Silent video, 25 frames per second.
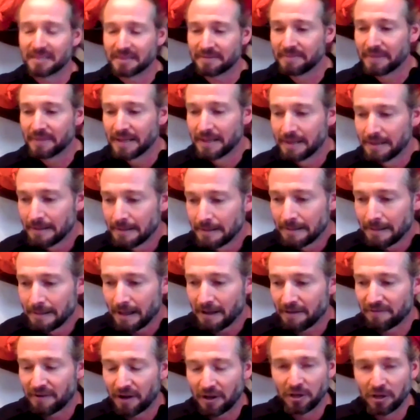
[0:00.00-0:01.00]
And
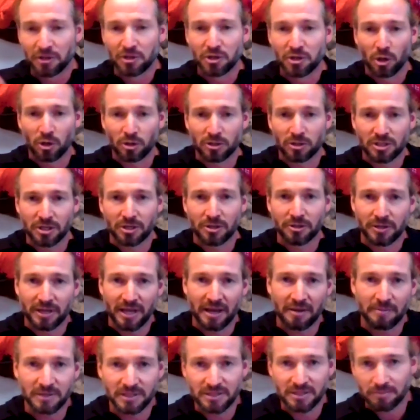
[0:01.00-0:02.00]
I found a doctor who
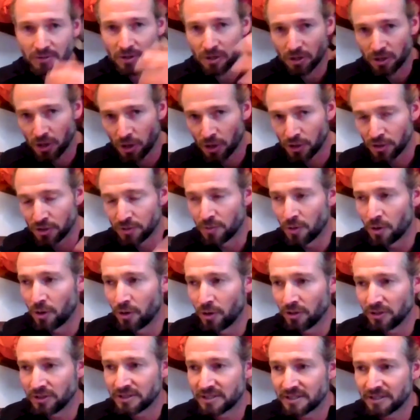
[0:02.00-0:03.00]
gave me some
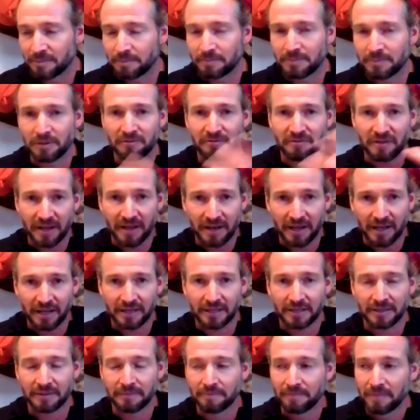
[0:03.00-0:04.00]
cocodamol and
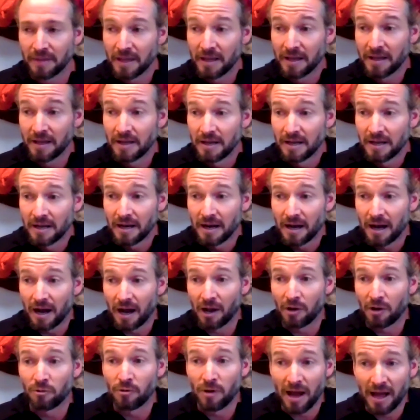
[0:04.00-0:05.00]
diclofenac, and
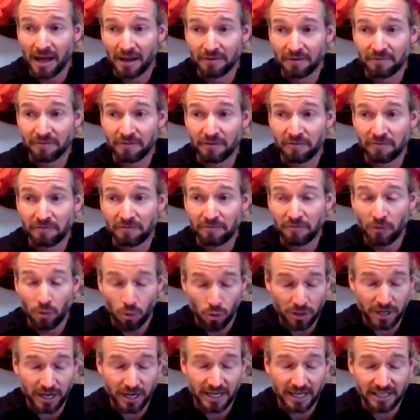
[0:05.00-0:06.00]
I ran for
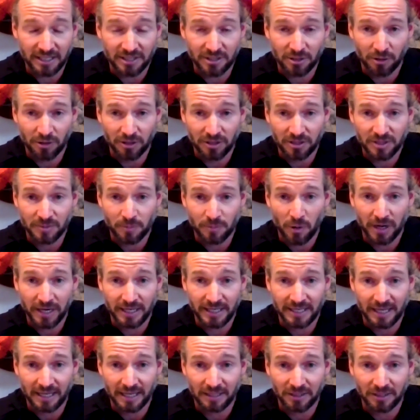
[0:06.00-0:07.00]
4 days on a
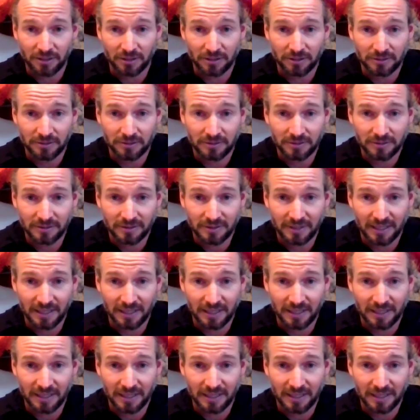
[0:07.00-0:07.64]
sprained ankle.